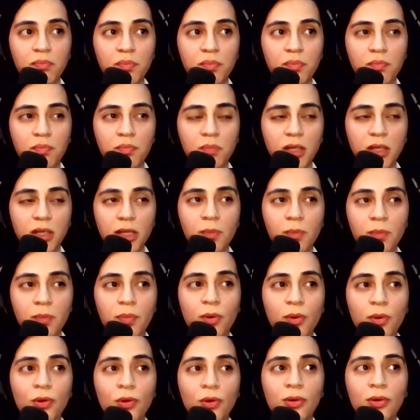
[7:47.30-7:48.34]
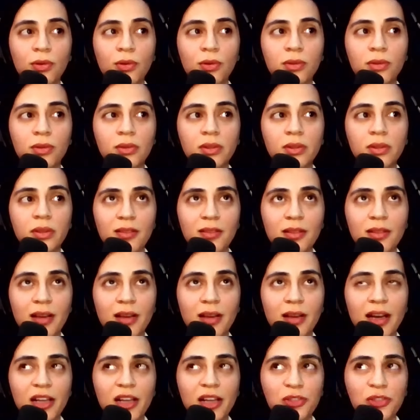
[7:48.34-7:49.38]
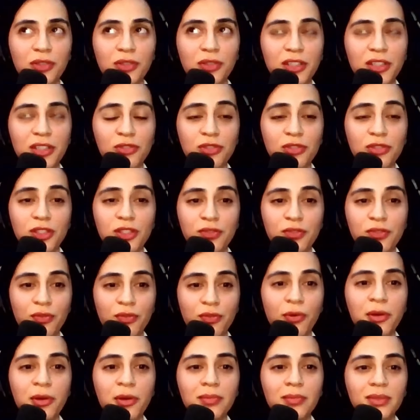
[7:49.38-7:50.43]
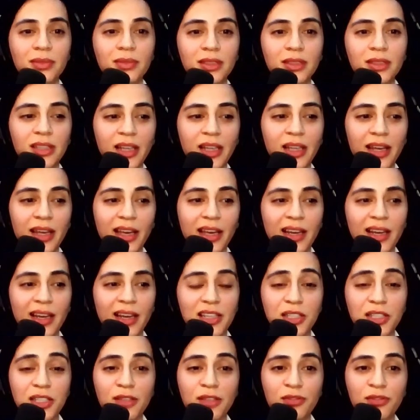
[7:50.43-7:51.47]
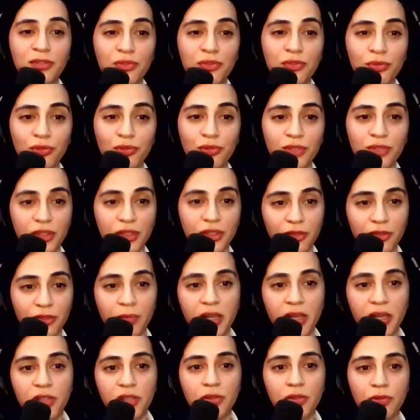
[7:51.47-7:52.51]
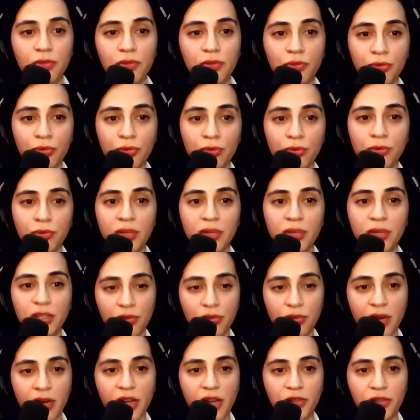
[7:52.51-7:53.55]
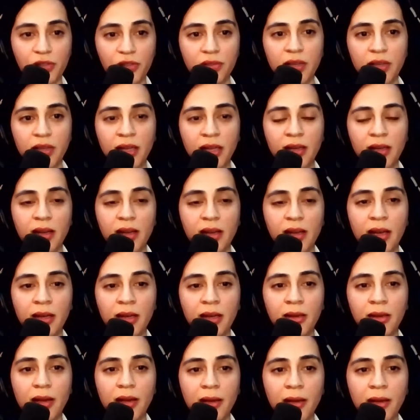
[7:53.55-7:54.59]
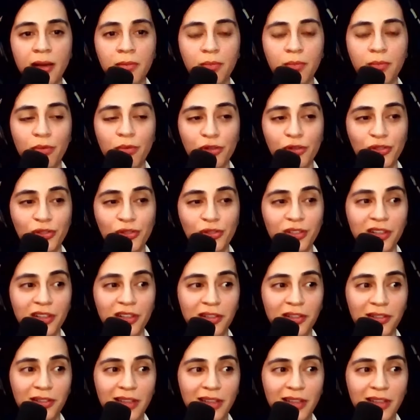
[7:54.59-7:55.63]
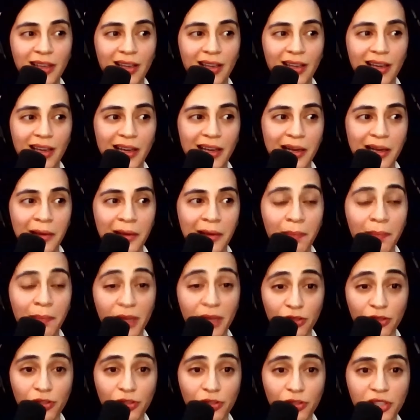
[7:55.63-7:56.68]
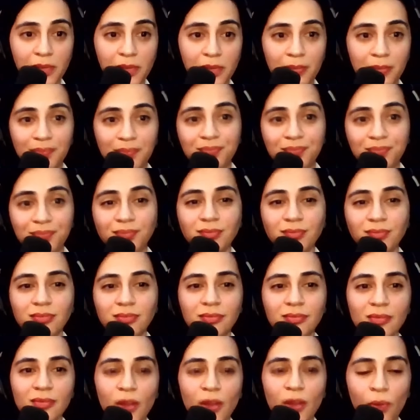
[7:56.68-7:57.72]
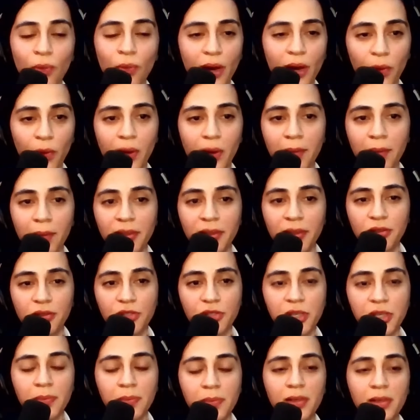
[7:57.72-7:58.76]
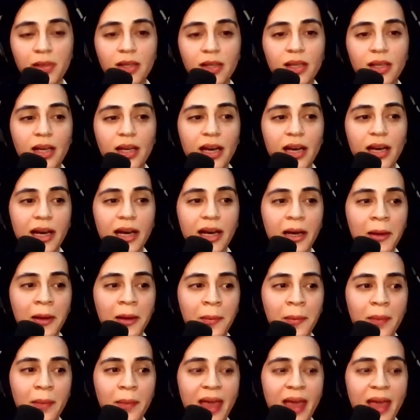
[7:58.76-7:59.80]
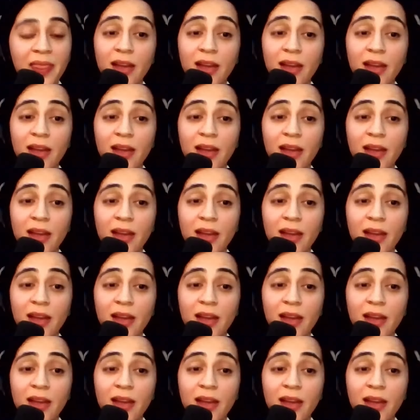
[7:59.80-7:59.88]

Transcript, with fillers: people actually transform and achieve true transformation through interaction and personal mentorship, one-on-one mentorship. And then